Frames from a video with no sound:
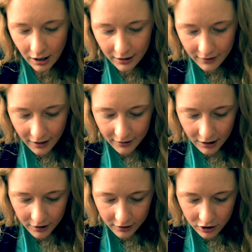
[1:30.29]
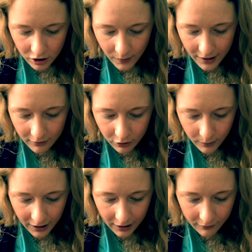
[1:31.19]
And then the other two areas
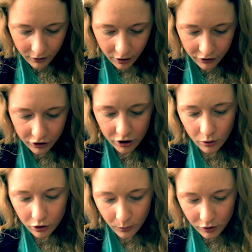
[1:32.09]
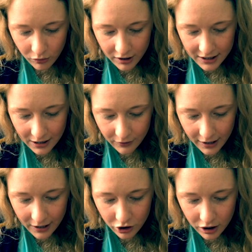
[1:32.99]
we have are the shoulders, which run down
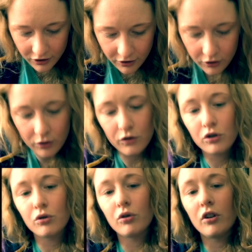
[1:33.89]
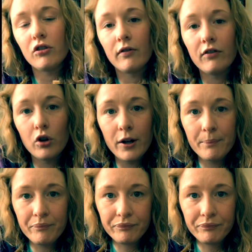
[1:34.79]
the edges. So I've just drawn those on for you.